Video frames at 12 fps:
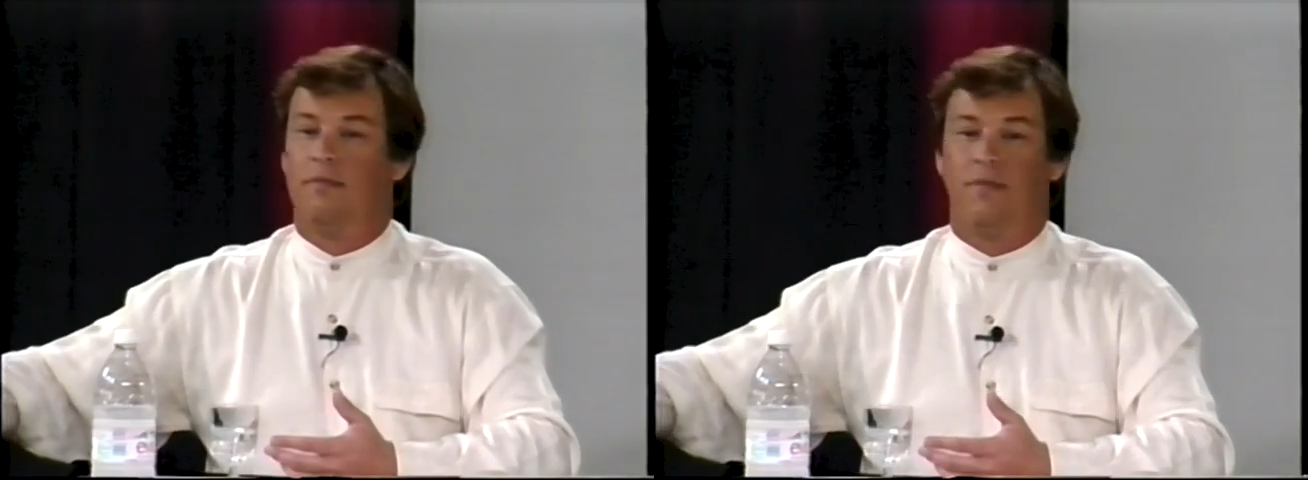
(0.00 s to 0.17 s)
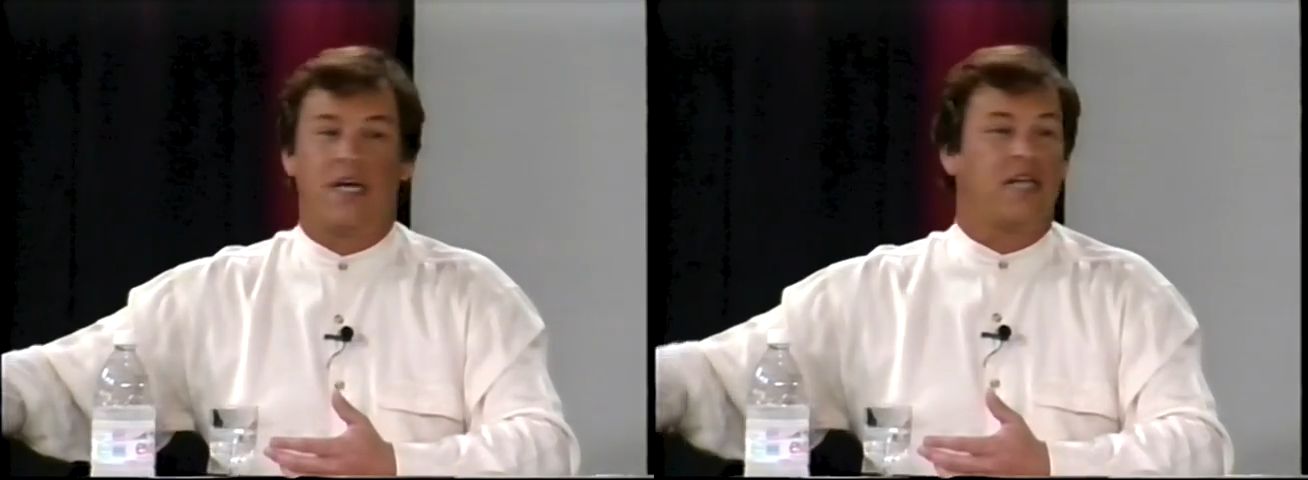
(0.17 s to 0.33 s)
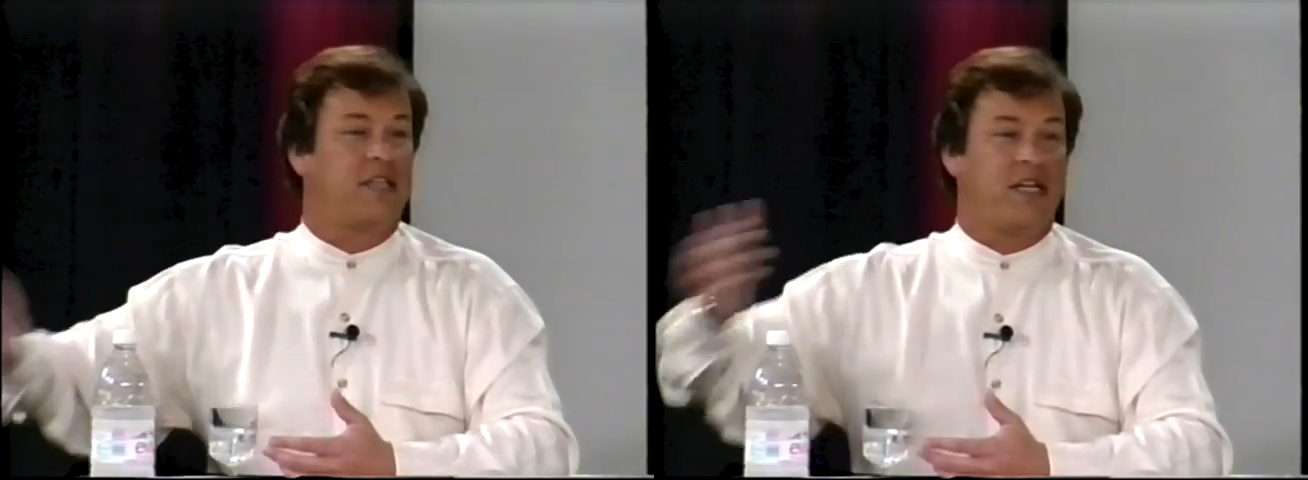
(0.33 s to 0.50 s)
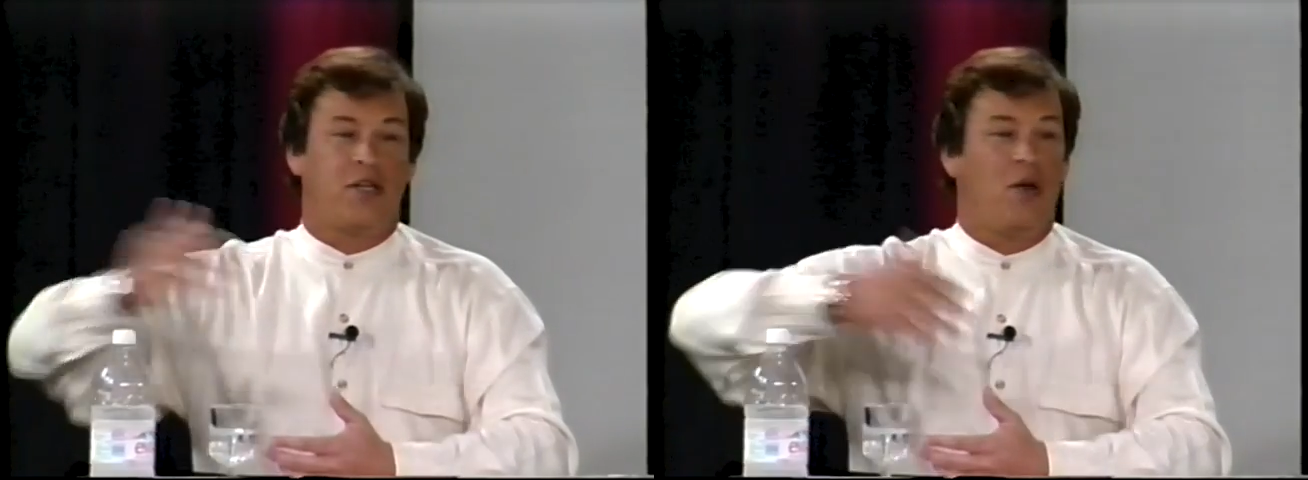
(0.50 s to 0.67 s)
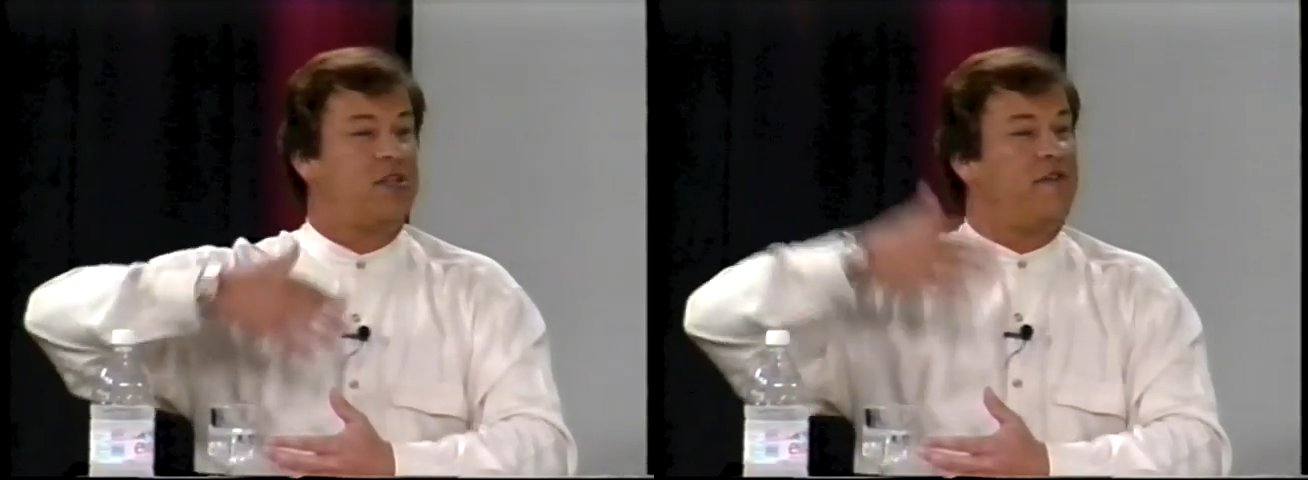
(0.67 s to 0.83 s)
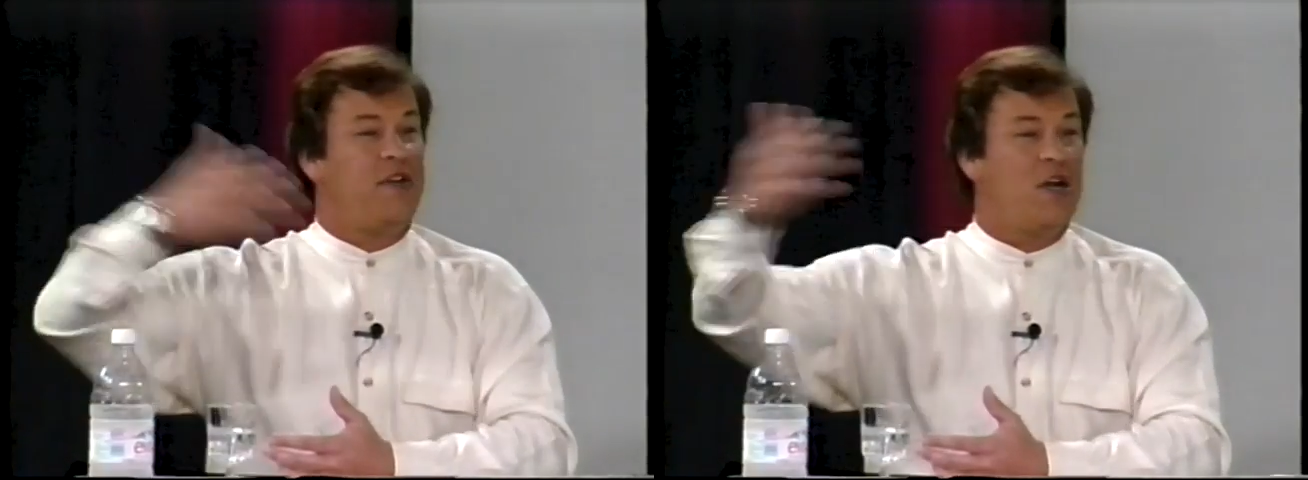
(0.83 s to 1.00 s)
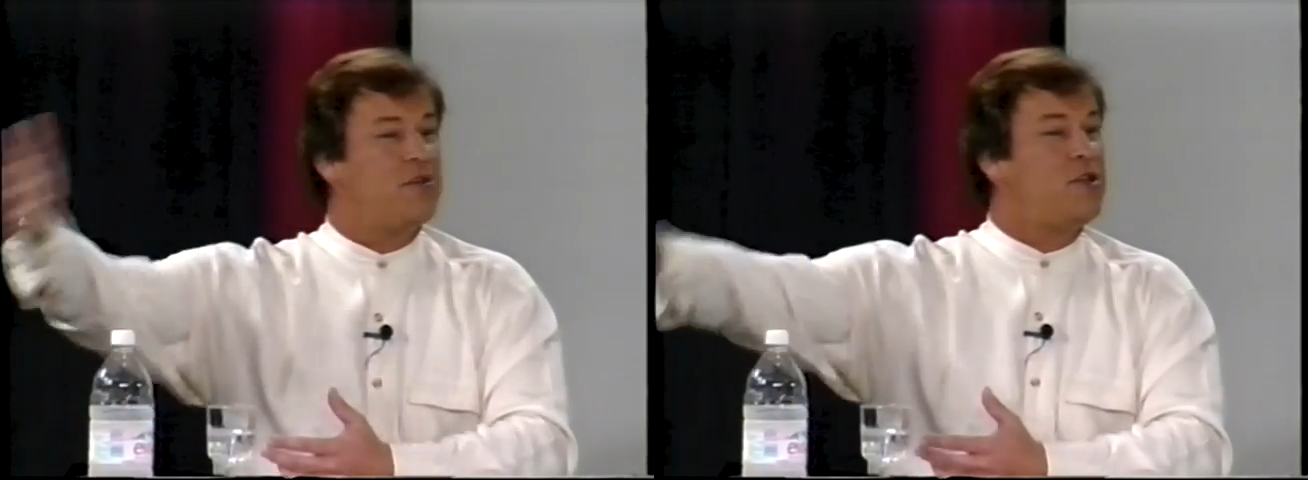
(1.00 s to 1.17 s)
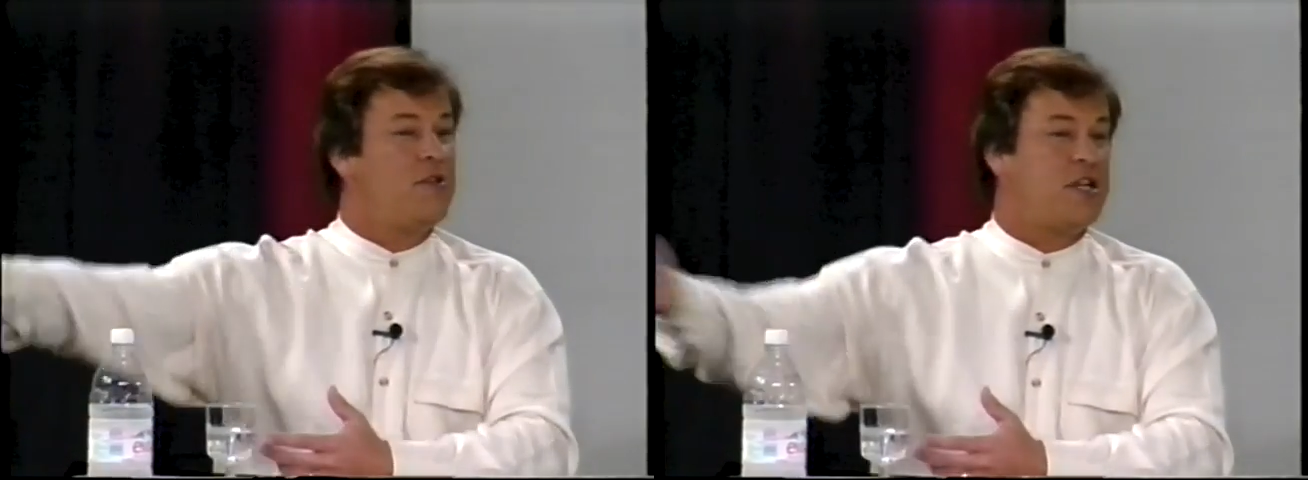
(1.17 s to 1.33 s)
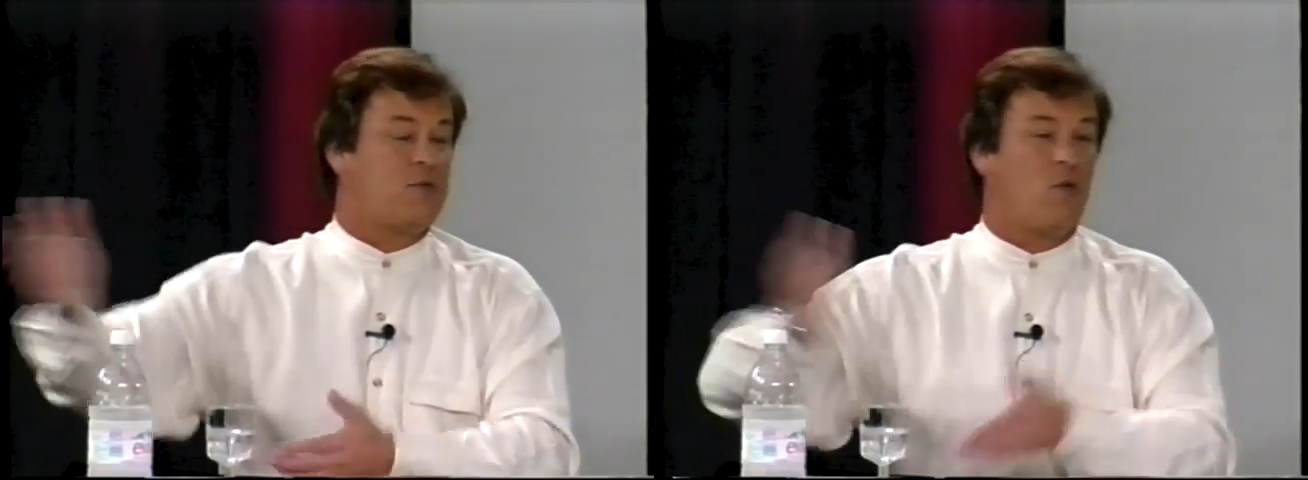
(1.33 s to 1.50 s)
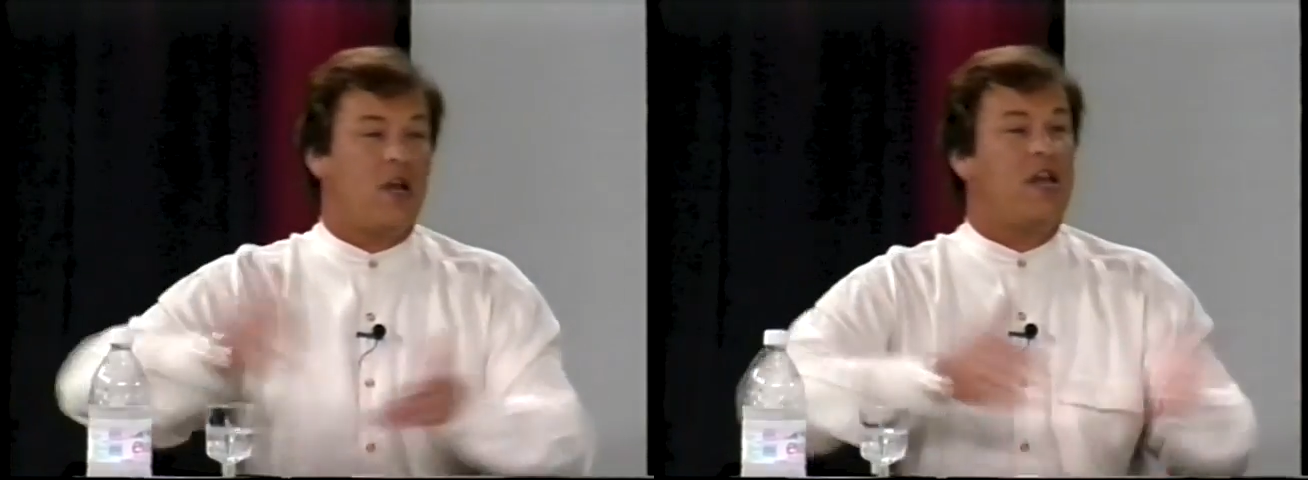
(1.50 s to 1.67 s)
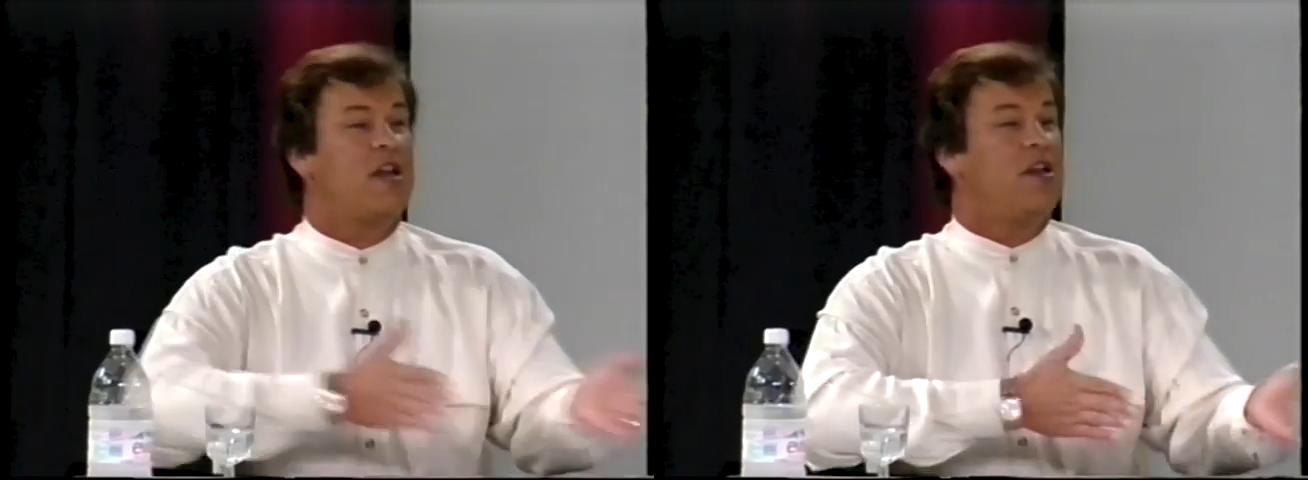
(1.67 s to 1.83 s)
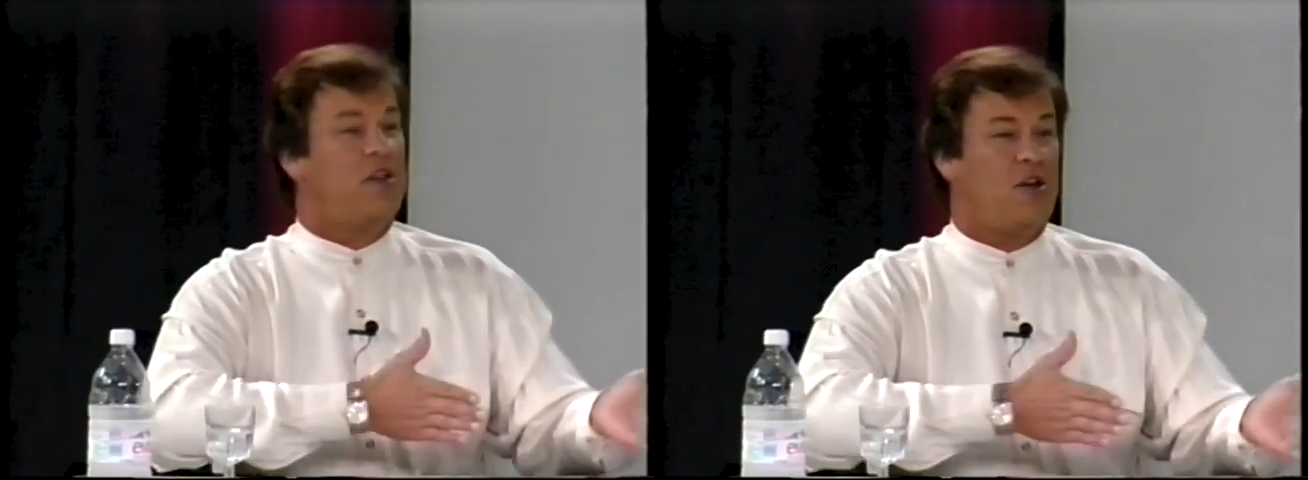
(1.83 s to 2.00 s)
Because I told you, if you don't do this, what are you
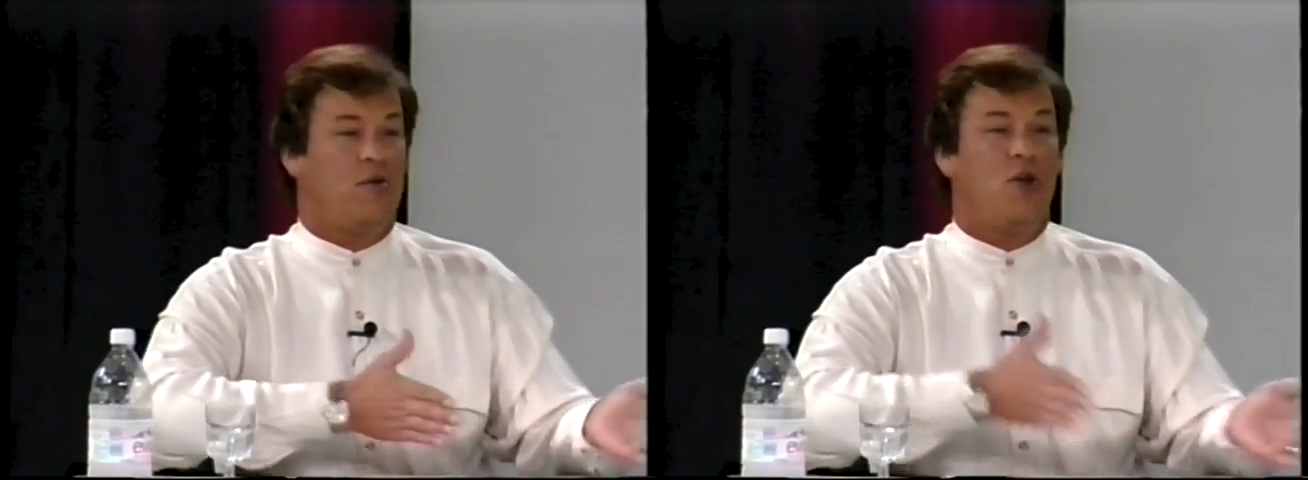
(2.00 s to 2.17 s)
going to do?